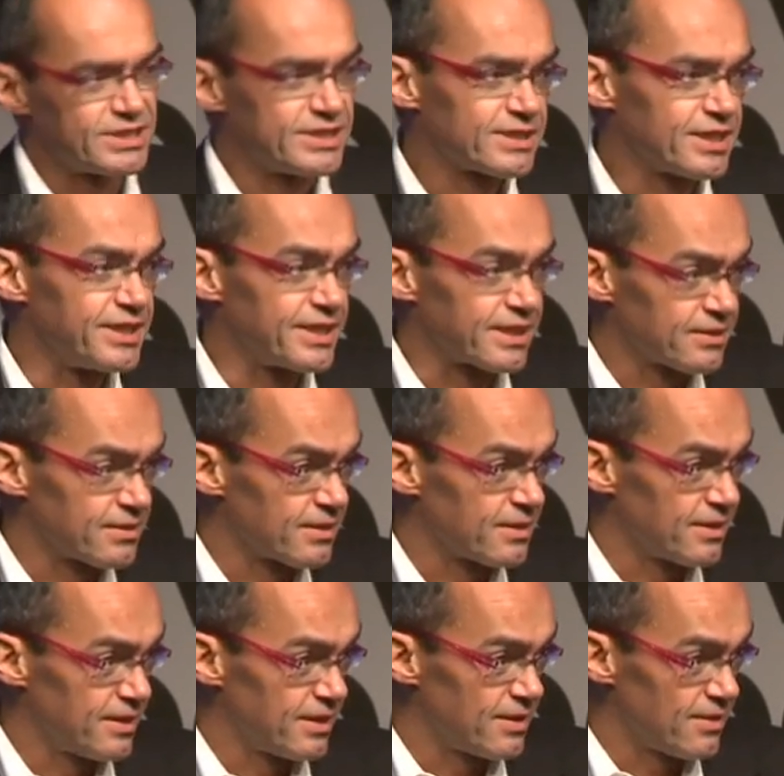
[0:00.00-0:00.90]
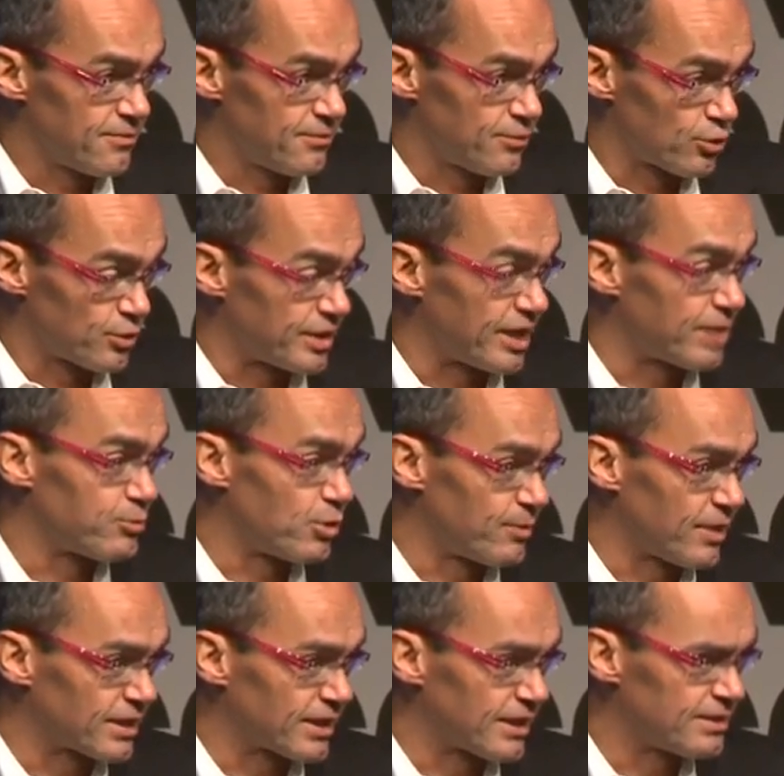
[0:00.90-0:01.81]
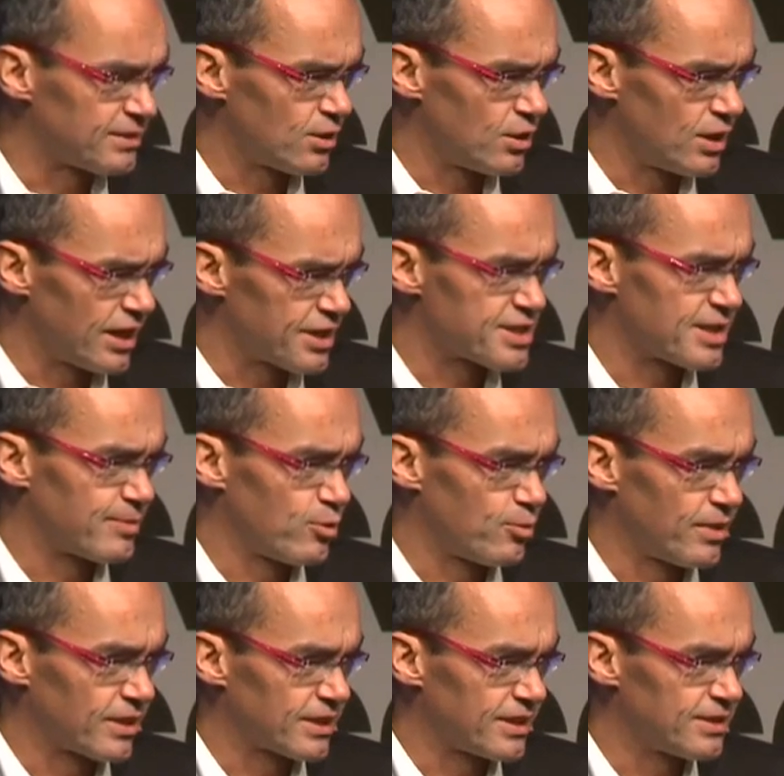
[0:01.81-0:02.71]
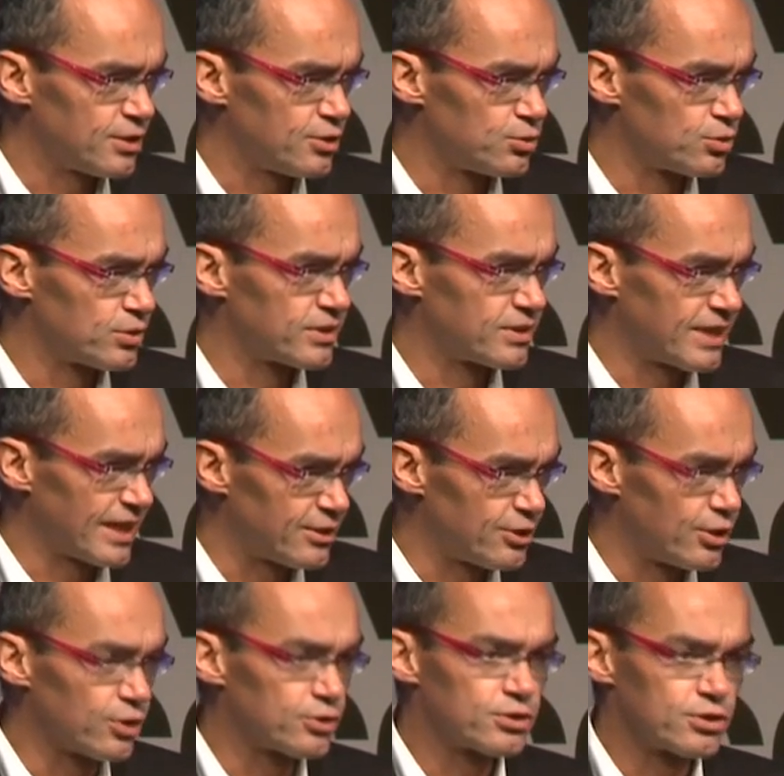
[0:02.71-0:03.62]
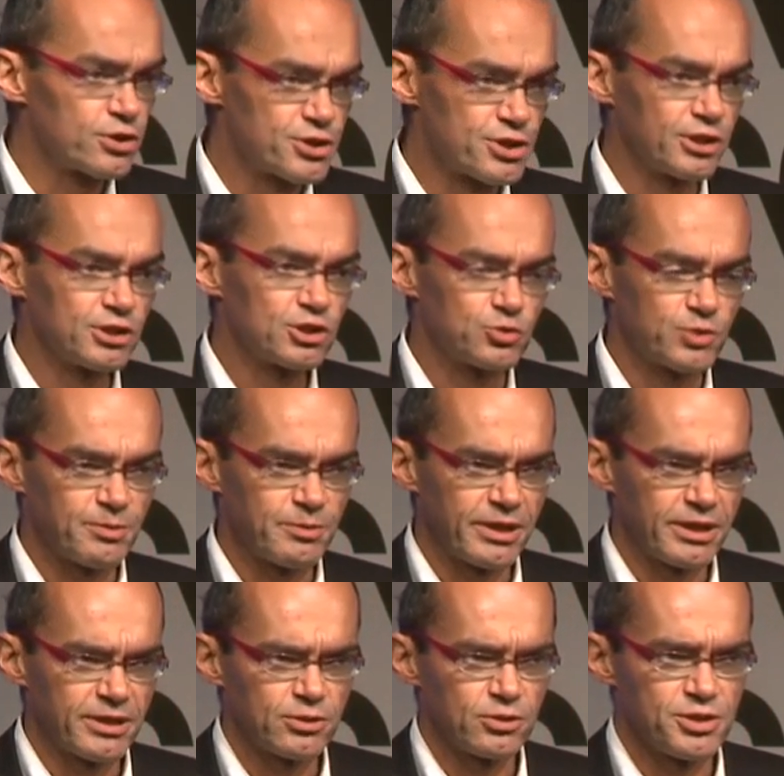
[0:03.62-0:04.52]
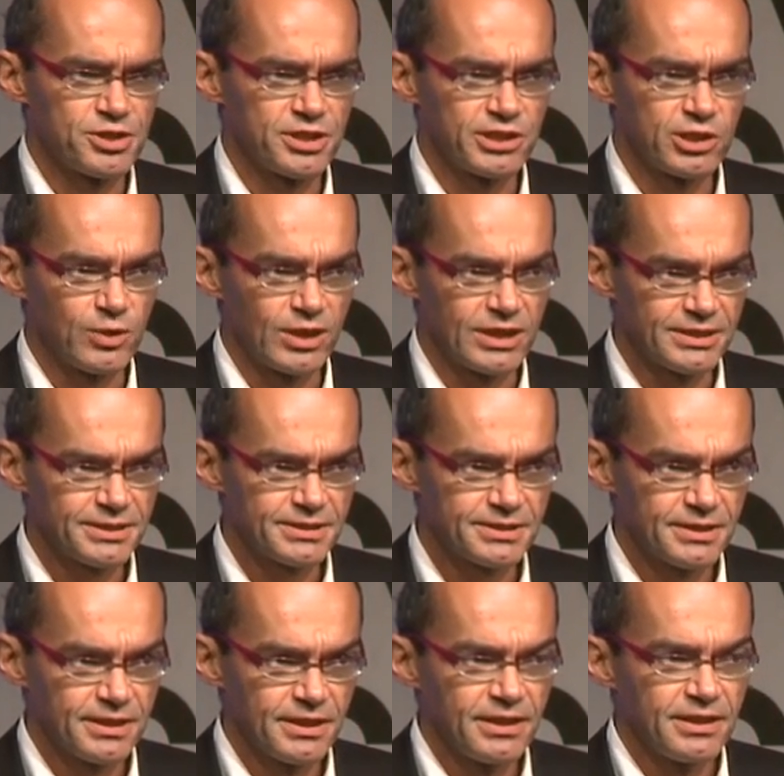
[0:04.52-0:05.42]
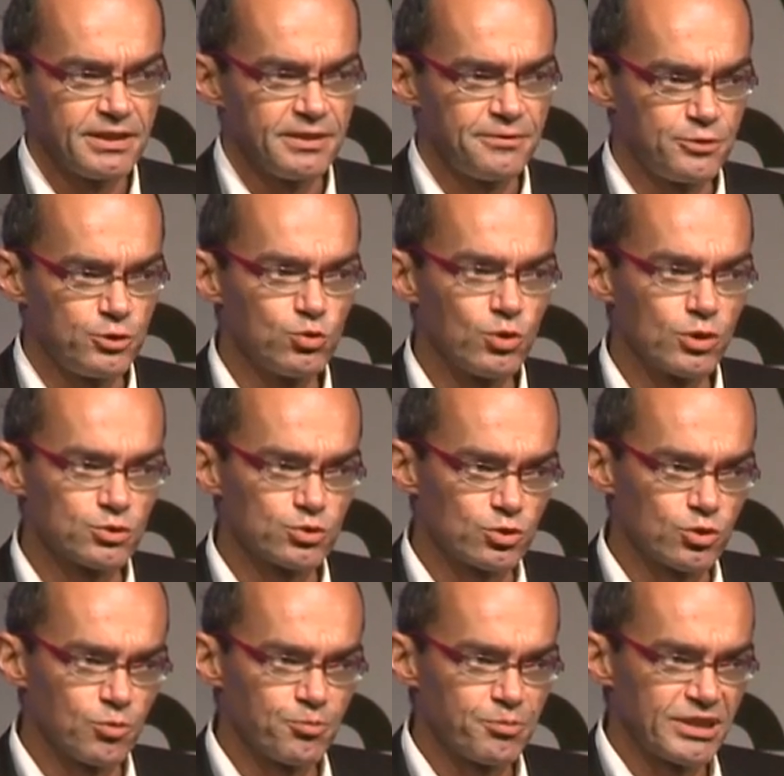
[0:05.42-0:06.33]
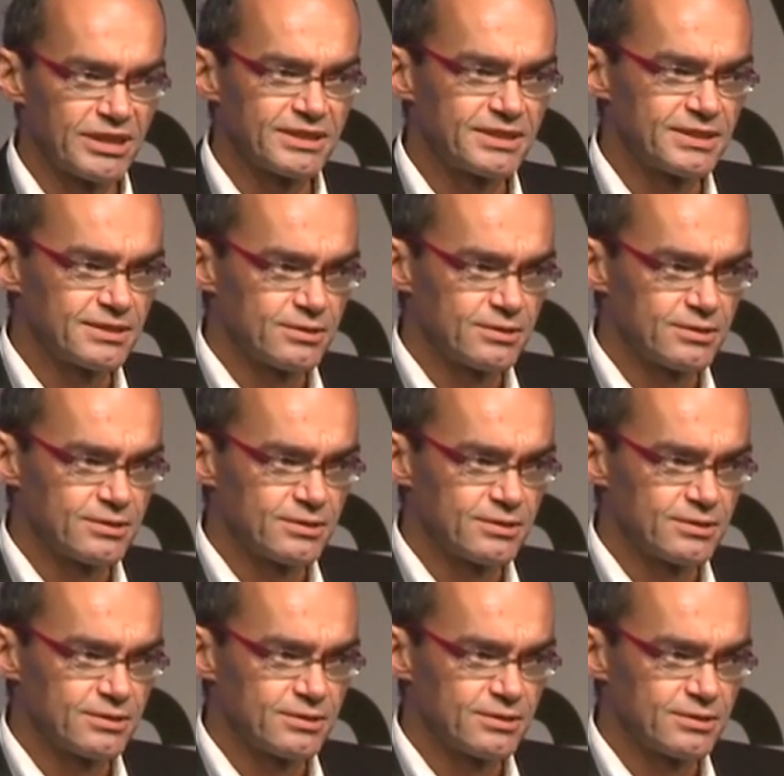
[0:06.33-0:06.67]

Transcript: is clear. For an hypermarket, a large hypermarket, you cannot just remain a generalist. If you want to compete